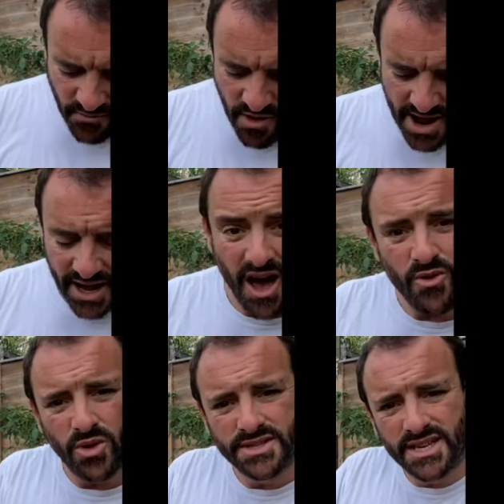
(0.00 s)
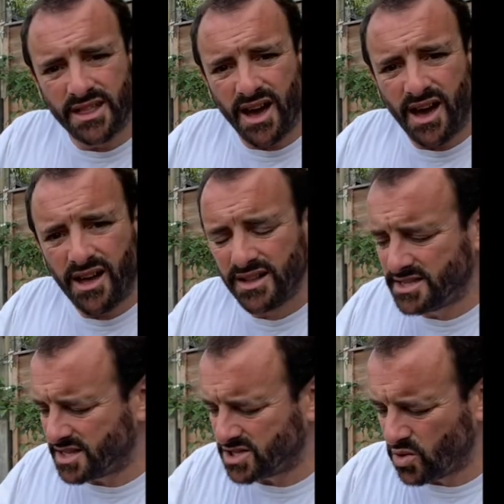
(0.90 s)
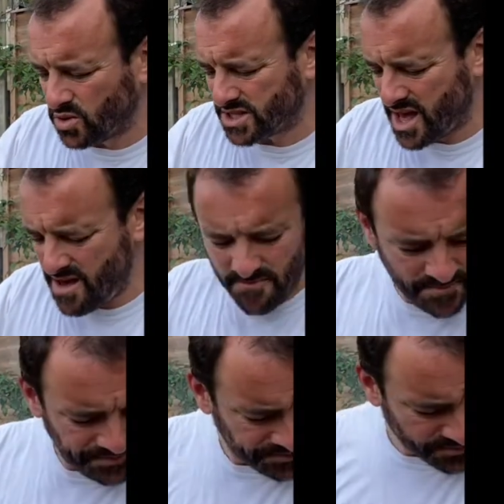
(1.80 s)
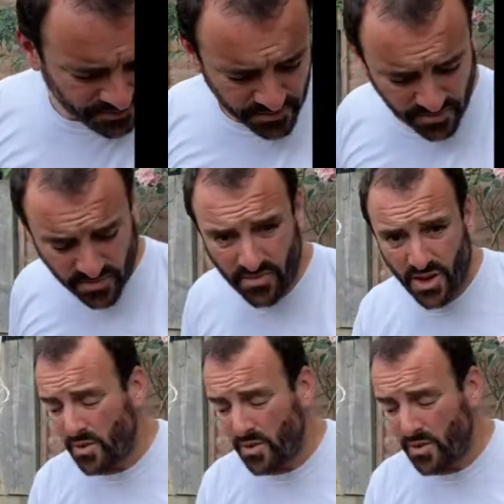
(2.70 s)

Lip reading: rare goat to the sauce there. We've